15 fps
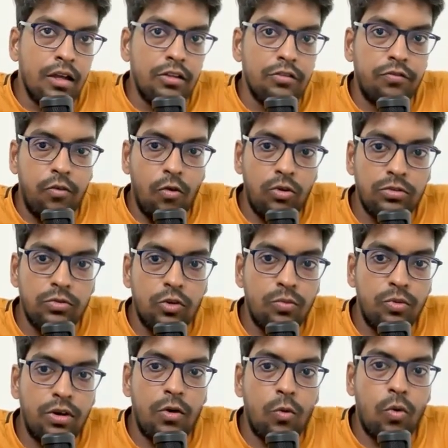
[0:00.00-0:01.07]
The fourth
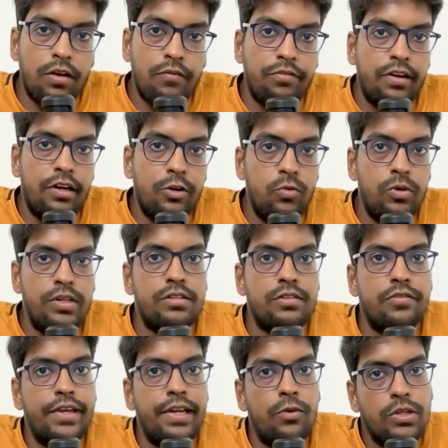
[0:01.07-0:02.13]
notebook, what we'll do is
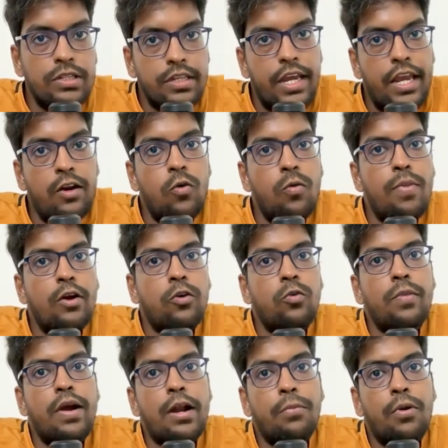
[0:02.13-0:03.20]
we'll once again go back to
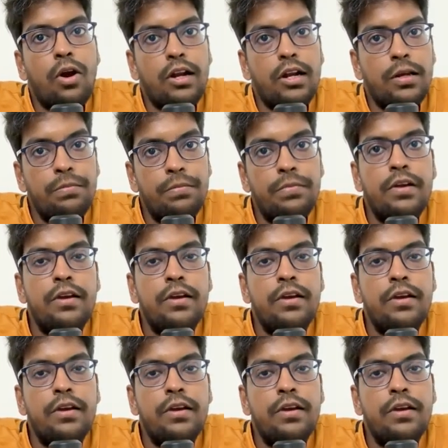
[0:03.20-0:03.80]
matplotlib.